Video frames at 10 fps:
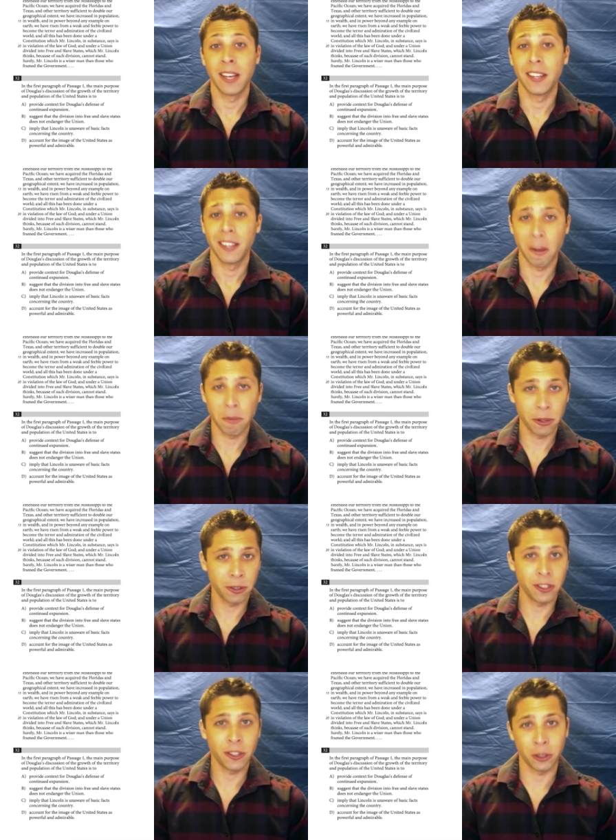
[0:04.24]
Number
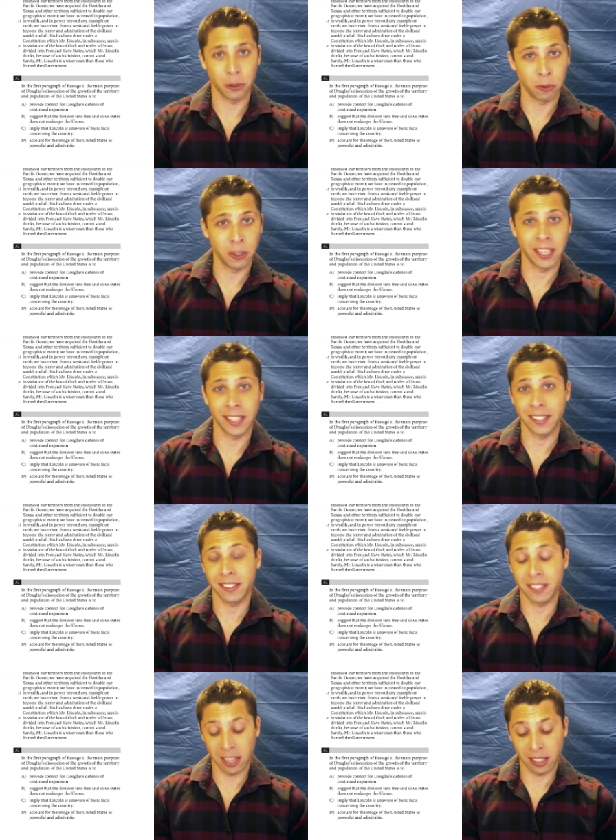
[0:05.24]
32
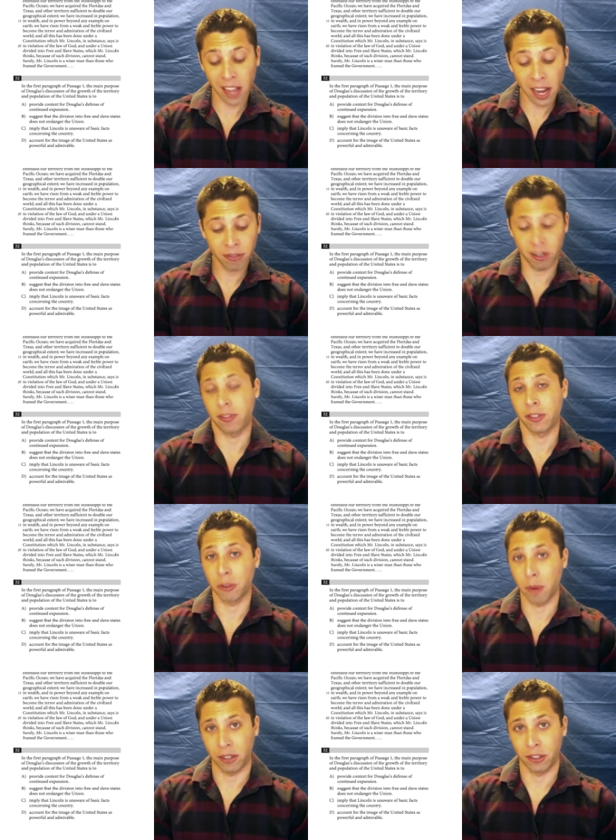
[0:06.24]
is a line reference
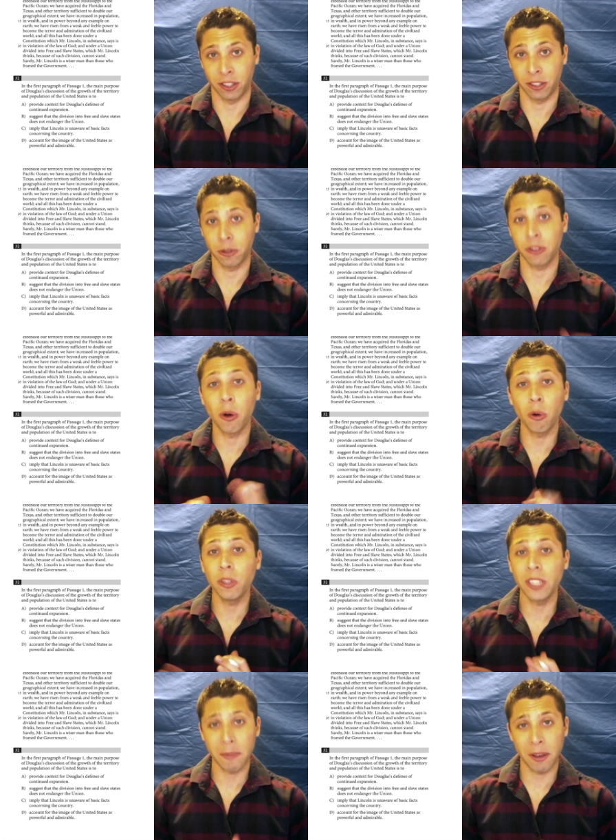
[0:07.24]
question, so it's
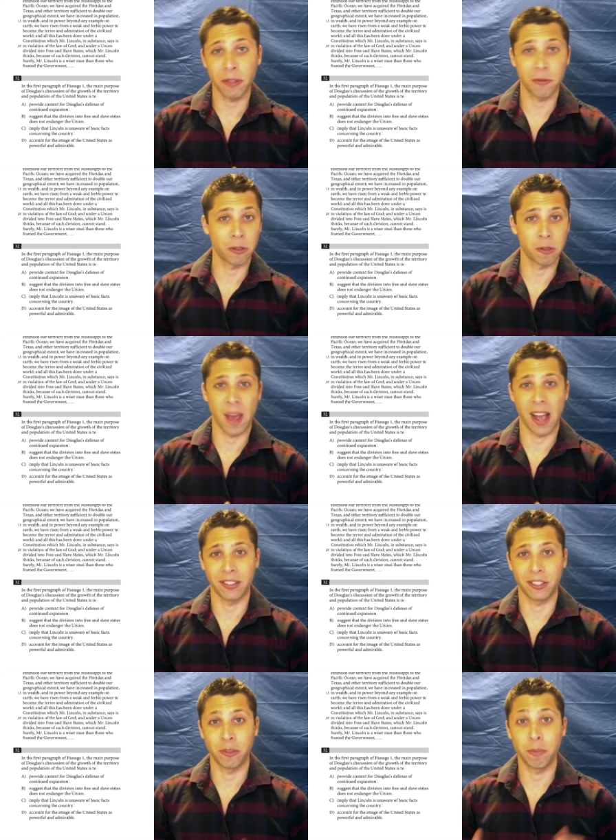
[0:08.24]
only about the first
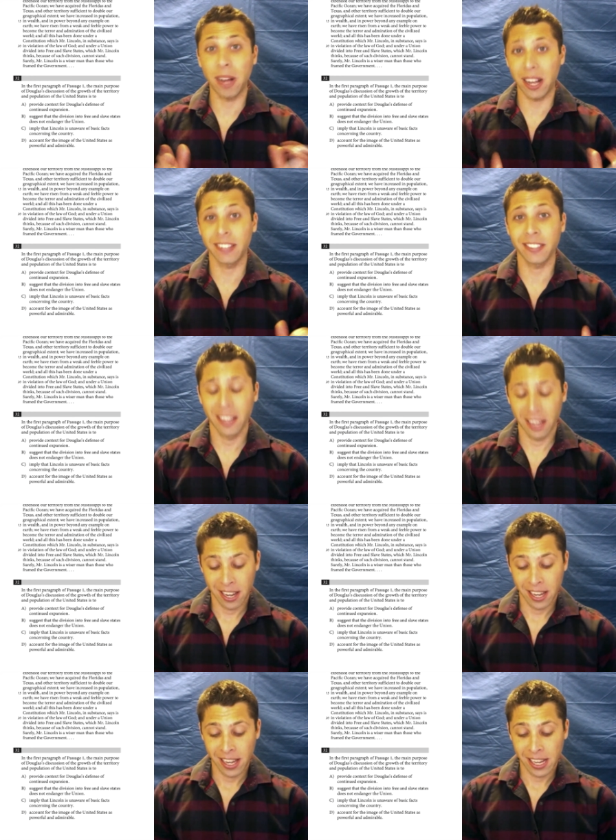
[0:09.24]
passage, but
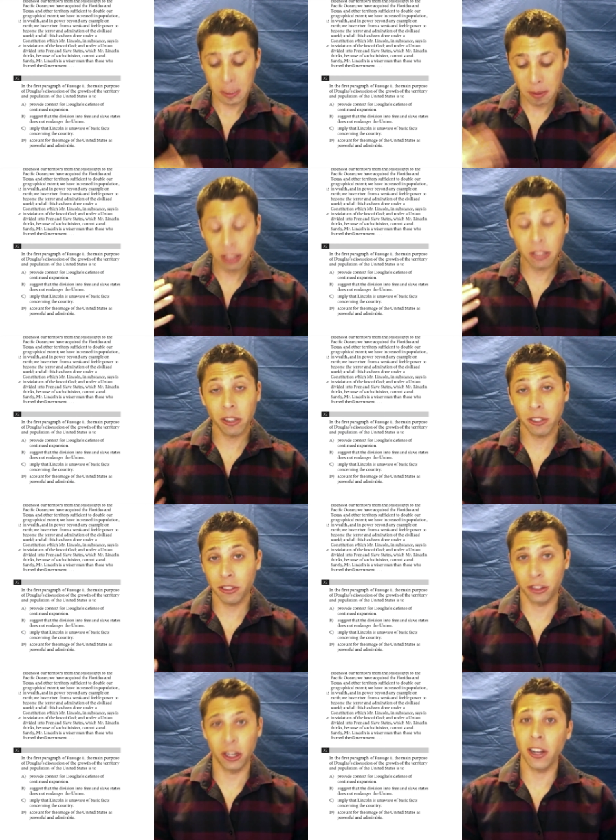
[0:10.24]
it's about a large
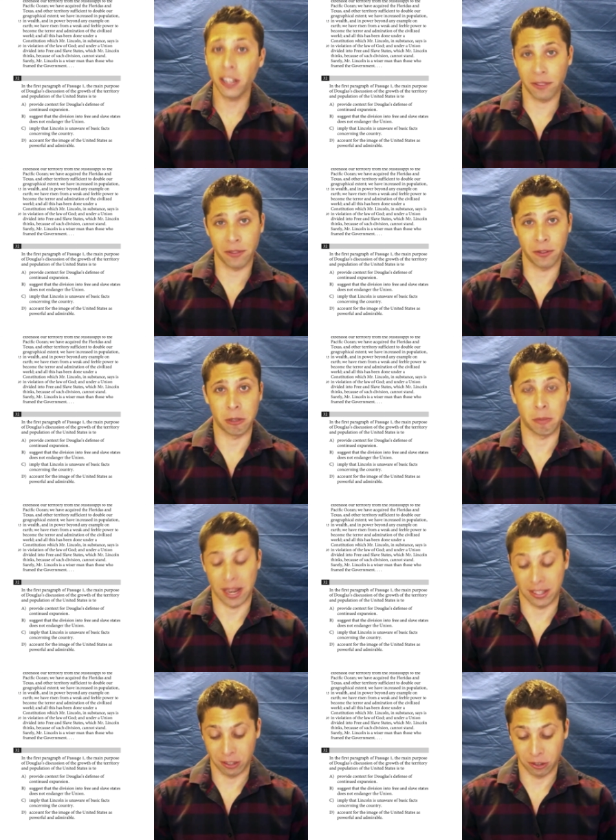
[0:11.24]
chunk of the first
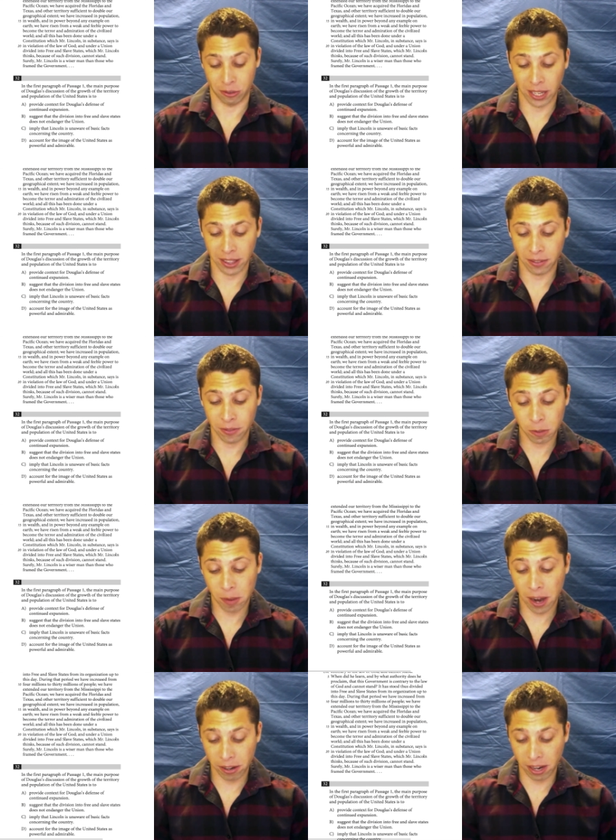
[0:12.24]
passage, right? The first
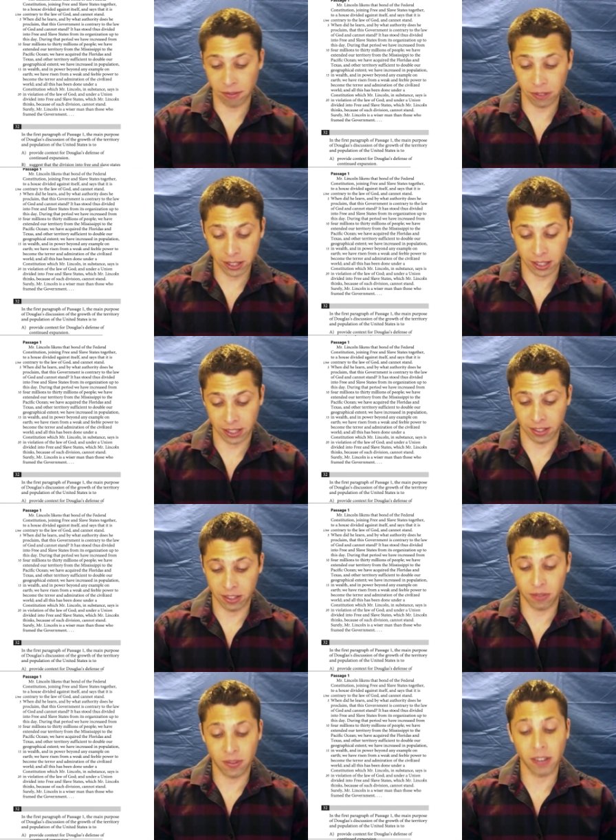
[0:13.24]
paragraph, look at this, this
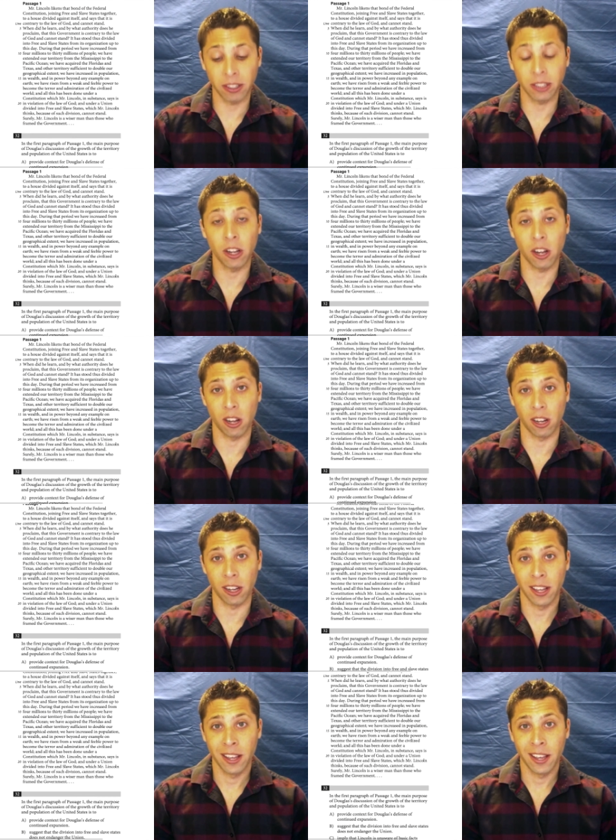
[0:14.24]
is very long,
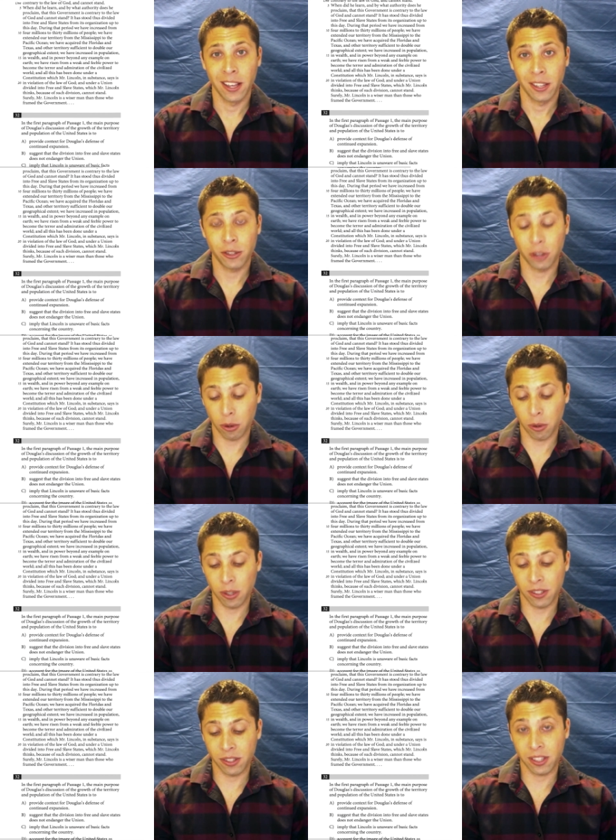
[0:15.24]
so
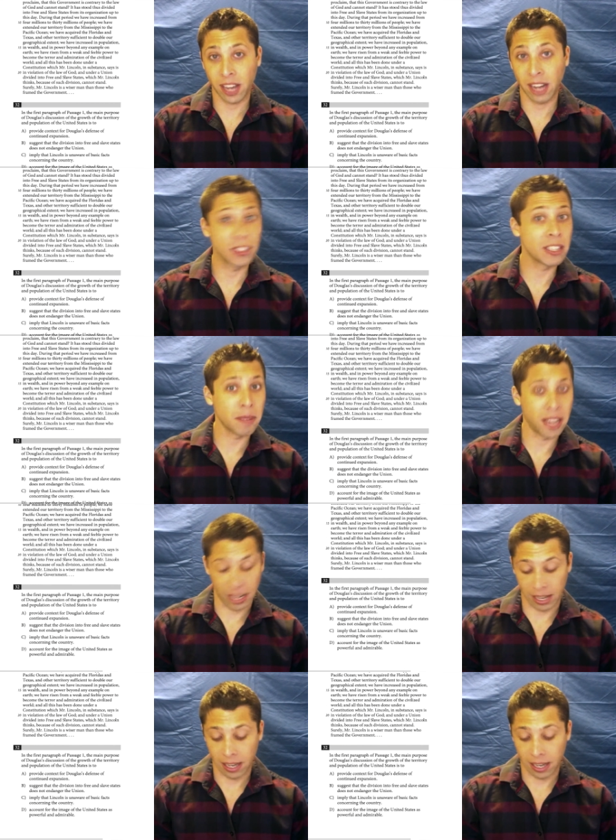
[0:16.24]
it's kind of intimidating.